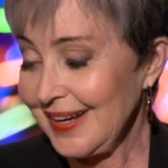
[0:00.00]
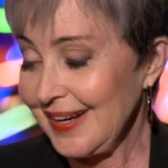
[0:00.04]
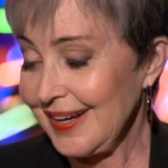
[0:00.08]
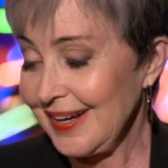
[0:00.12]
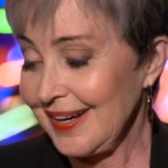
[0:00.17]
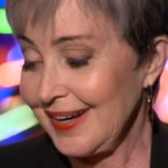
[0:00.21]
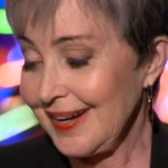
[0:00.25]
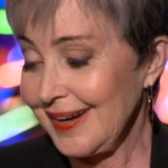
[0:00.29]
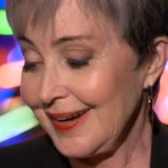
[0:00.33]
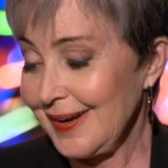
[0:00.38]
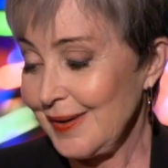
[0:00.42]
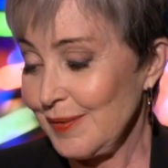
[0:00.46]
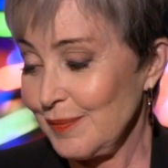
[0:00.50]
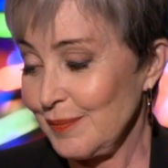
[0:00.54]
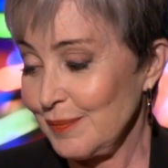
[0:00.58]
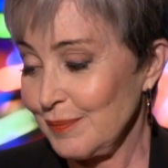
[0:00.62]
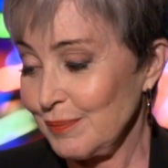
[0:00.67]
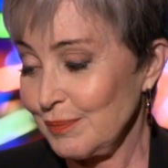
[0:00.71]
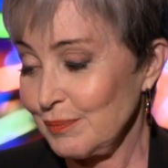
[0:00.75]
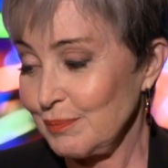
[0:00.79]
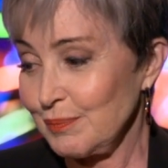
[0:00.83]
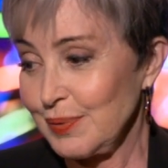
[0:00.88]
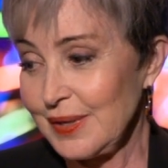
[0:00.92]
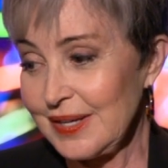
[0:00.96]

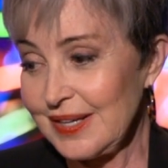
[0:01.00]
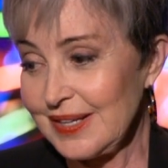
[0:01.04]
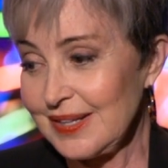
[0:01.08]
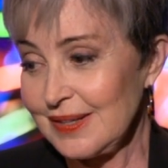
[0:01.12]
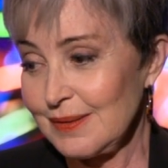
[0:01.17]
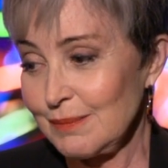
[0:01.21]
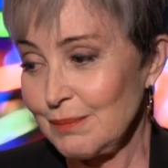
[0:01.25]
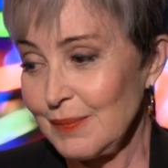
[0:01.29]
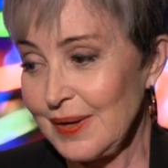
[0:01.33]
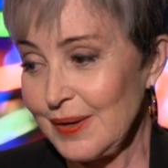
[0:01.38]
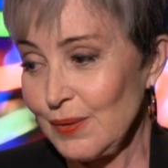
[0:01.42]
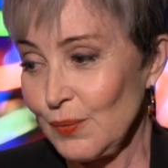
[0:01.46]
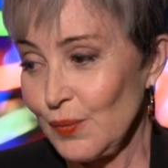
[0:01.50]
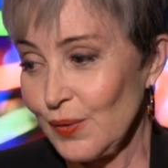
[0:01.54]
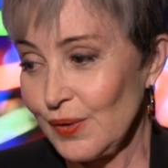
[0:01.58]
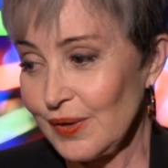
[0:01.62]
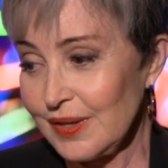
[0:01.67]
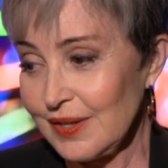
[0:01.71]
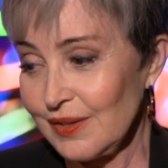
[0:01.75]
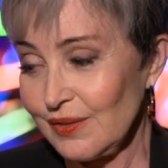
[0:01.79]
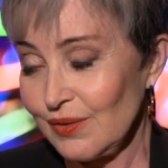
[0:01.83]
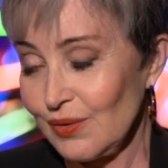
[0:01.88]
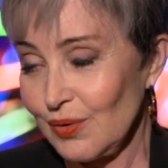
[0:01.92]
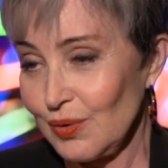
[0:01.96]
But my work
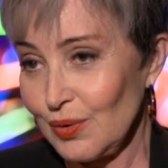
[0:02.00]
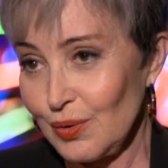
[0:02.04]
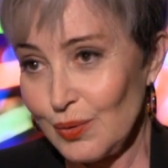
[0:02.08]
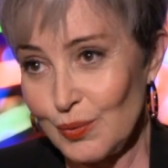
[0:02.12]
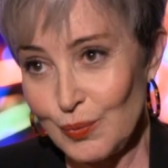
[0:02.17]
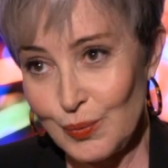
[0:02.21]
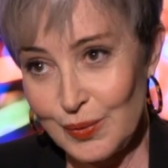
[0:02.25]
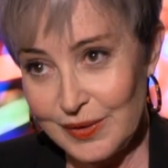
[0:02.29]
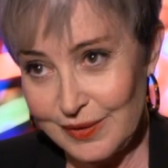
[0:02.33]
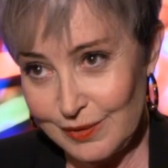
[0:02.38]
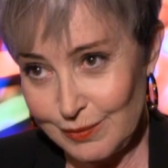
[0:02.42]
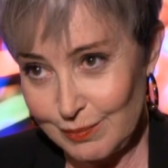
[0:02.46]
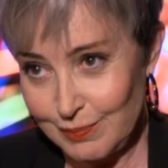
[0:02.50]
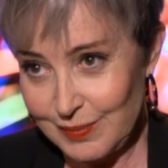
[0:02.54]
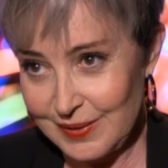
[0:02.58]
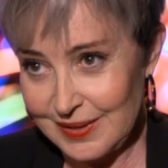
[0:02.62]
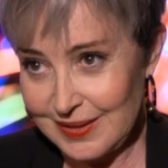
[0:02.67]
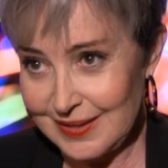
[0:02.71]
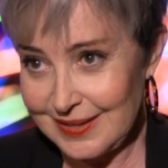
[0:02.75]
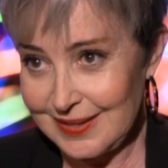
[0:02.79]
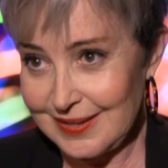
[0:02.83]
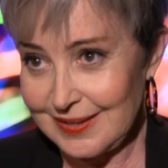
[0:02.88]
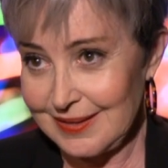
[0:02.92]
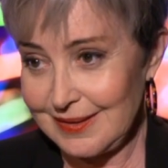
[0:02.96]
has always
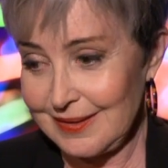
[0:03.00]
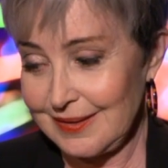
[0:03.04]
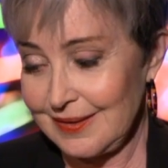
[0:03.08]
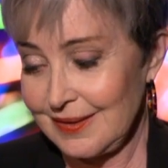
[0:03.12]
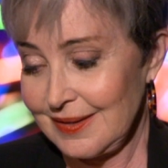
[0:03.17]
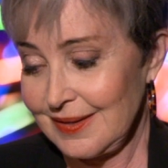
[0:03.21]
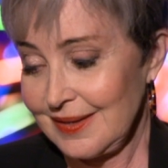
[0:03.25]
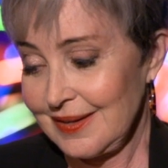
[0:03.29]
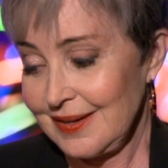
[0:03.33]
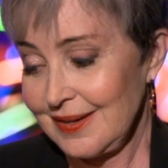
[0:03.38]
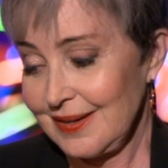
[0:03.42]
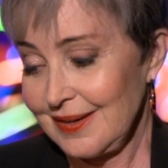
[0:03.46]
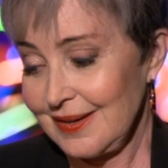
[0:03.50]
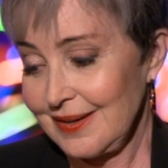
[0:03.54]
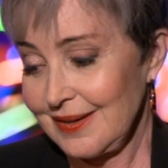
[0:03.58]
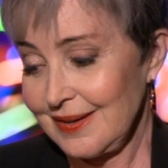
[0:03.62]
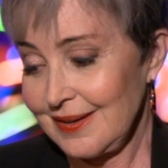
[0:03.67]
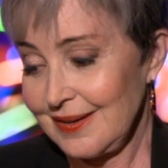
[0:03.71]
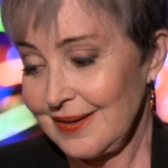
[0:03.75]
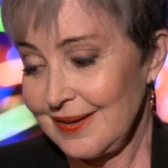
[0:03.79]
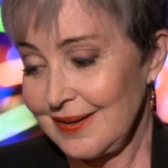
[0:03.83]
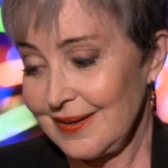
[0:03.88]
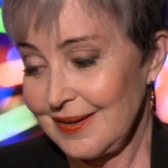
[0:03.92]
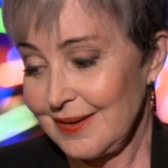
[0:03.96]
been
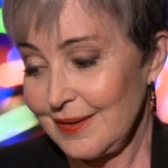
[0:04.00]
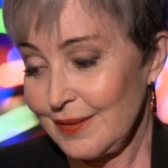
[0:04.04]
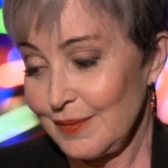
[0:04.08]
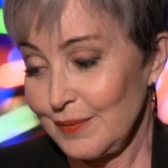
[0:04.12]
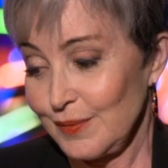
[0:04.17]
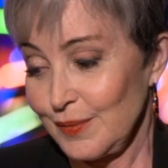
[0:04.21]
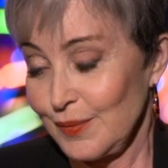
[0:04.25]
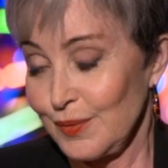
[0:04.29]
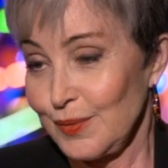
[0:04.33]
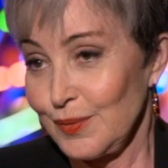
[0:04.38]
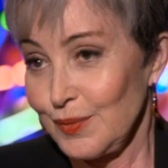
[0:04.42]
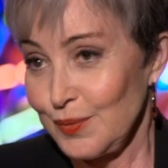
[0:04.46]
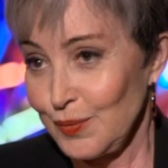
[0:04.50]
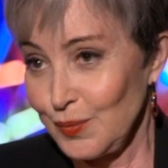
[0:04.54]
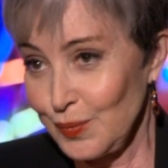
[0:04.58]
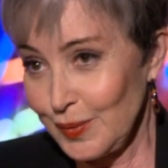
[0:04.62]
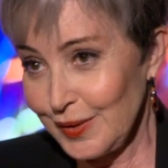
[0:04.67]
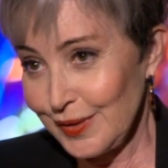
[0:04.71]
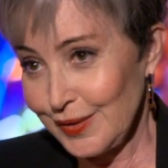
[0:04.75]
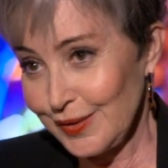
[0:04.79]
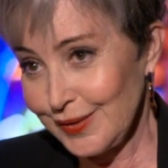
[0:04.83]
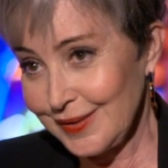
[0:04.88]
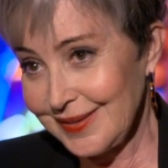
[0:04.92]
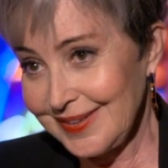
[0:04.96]

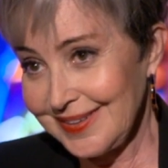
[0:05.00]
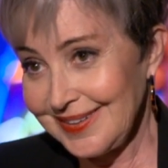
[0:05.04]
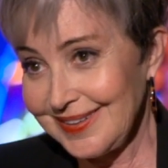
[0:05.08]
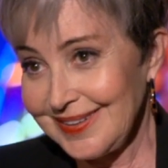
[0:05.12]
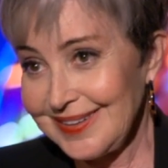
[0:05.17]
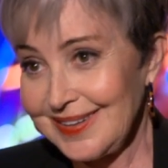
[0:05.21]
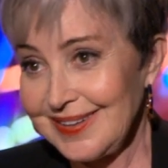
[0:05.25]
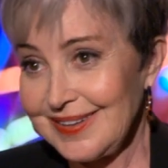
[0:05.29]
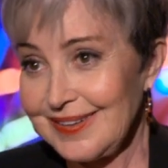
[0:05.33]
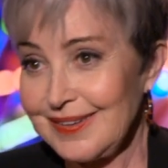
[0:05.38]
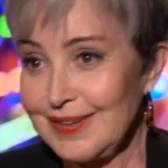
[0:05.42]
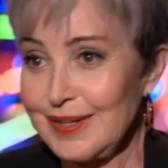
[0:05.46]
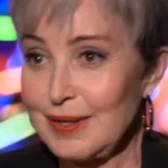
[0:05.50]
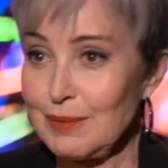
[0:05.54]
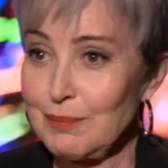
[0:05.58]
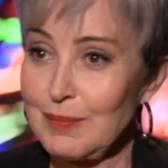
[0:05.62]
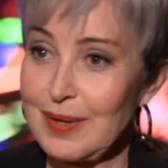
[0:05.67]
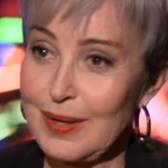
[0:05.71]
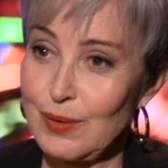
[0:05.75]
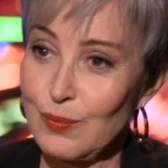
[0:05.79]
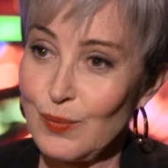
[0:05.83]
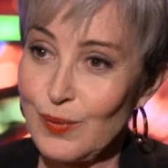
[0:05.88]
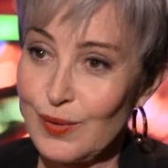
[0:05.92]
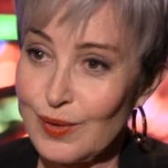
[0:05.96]
work, and then
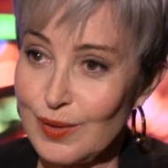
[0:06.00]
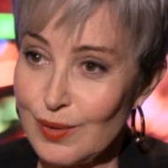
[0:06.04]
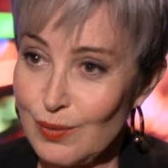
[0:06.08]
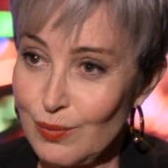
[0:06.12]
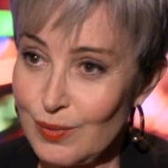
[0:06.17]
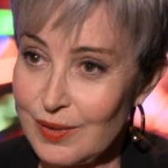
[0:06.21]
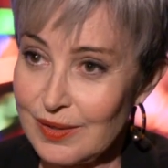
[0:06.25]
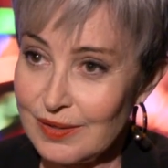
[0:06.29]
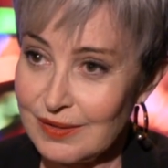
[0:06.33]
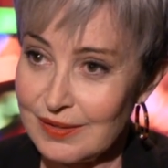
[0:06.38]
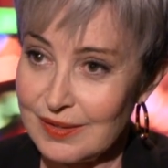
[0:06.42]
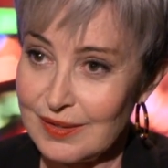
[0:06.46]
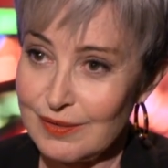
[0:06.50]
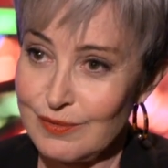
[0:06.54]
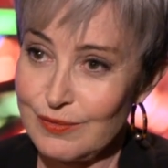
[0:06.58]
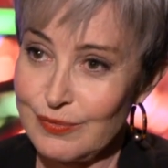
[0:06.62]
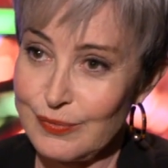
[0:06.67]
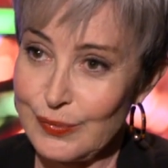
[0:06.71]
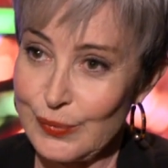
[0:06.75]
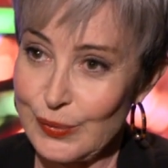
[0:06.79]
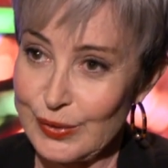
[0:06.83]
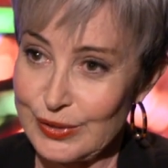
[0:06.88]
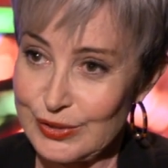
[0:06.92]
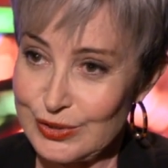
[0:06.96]
my work with and
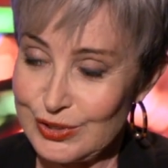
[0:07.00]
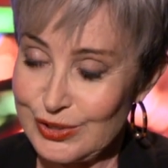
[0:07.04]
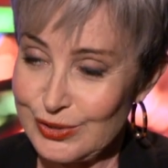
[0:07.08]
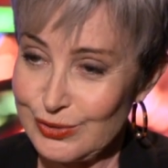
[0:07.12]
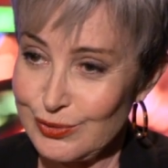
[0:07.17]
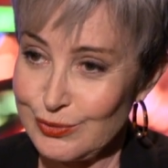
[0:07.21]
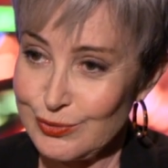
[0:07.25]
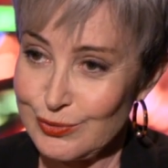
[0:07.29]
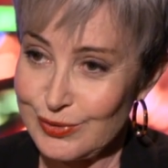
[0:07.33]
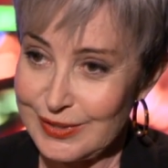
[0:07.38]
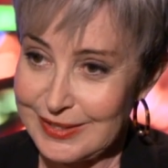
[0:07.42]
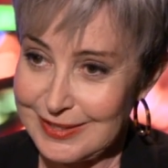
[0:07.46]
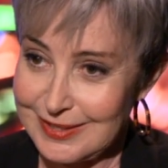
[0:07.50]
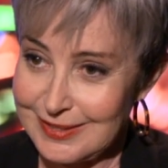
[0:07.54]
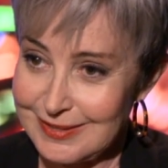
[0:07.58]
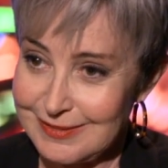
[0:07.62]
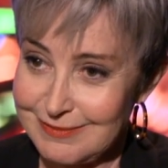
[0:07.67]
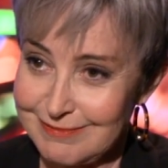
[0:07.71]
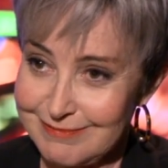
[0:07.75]
for children.